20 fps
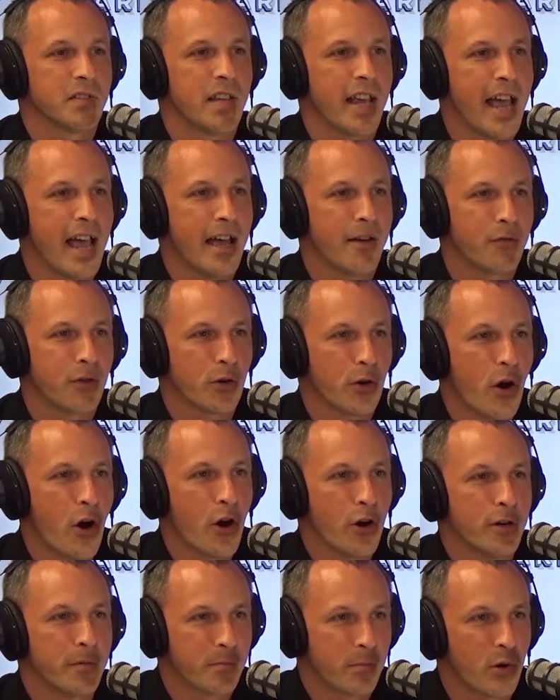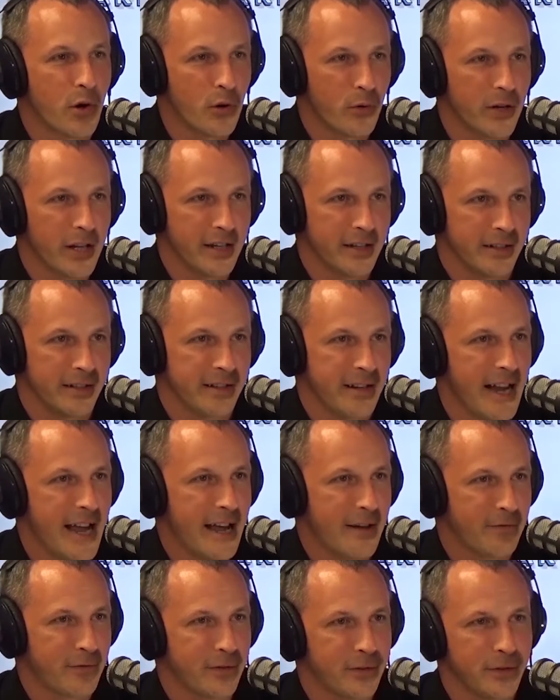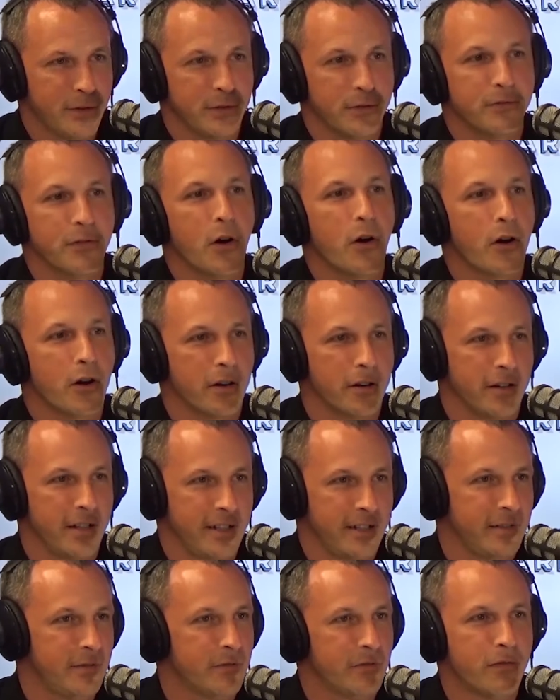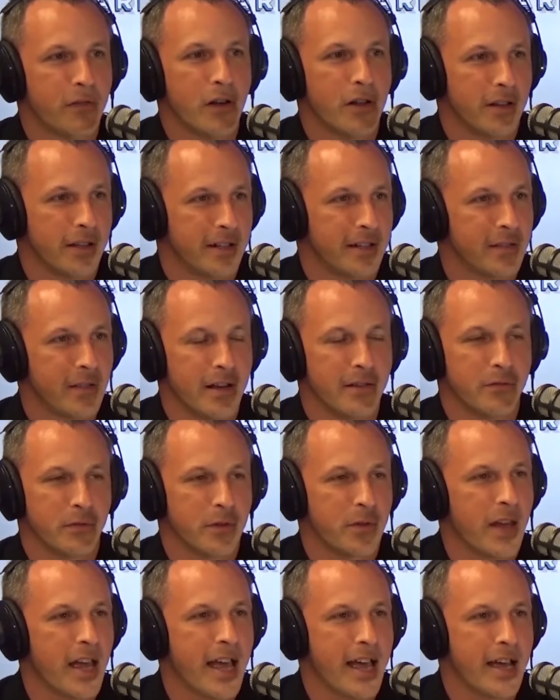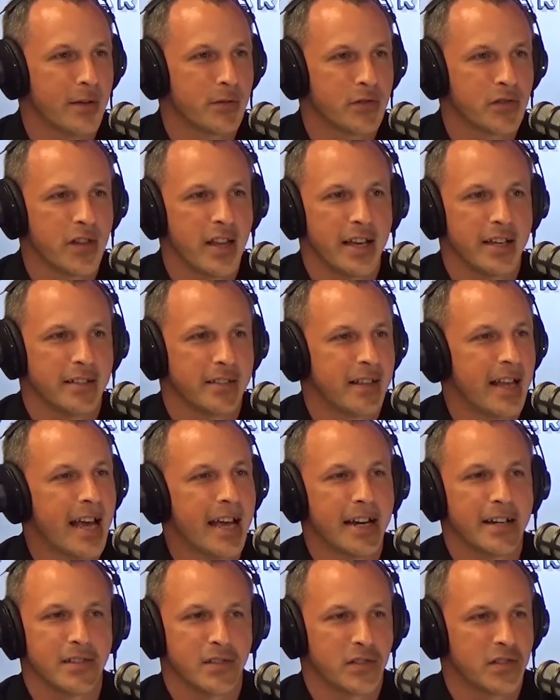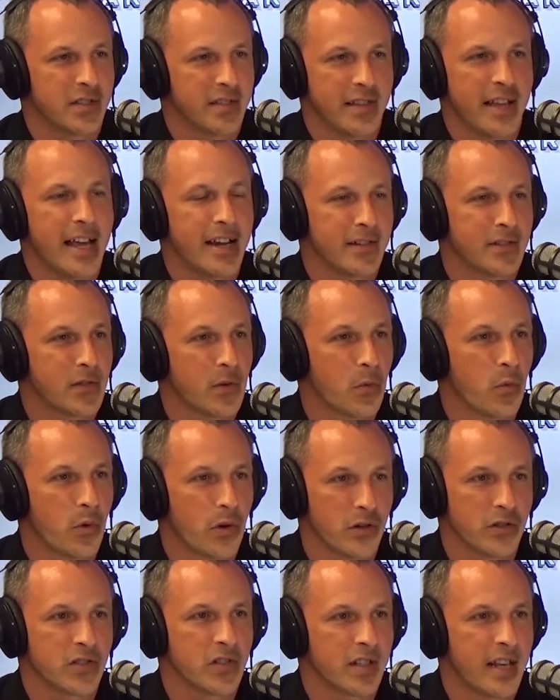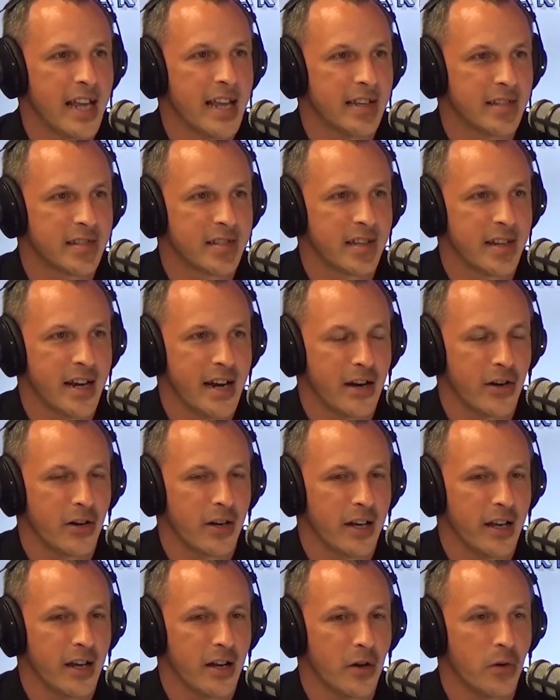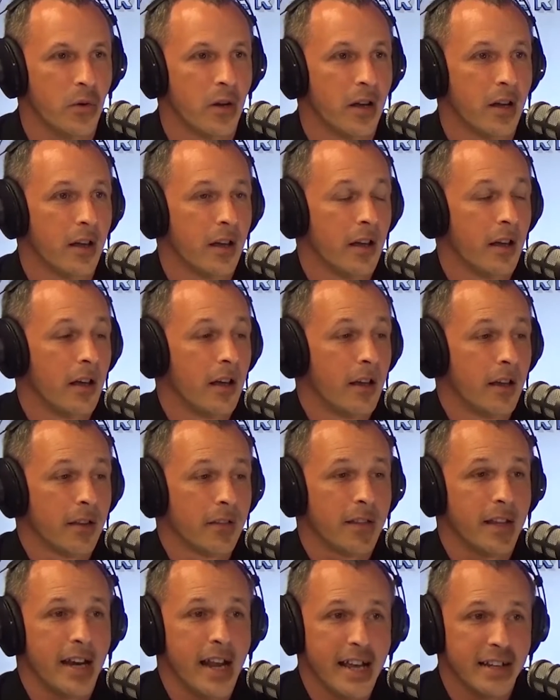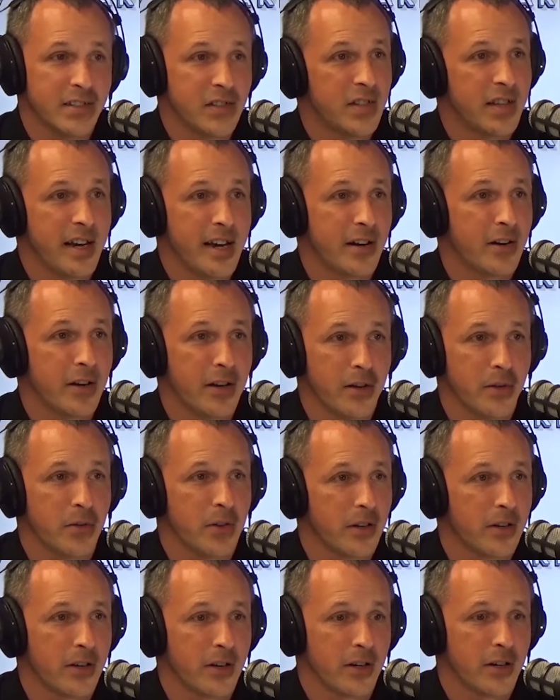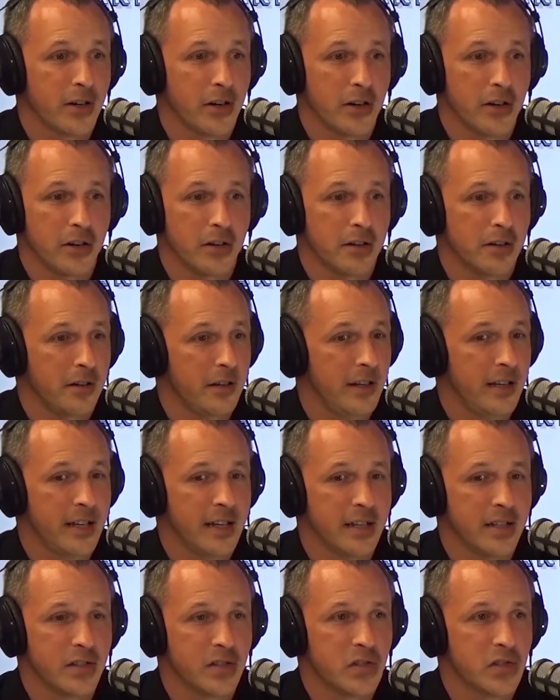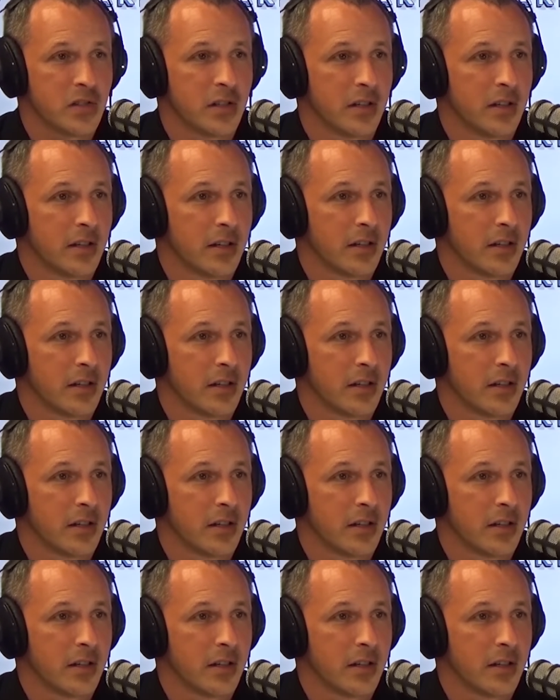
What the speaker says: to have your heart broken after you've already fallen in love with a house, that is a worst case scenario. The next scenario that could occur is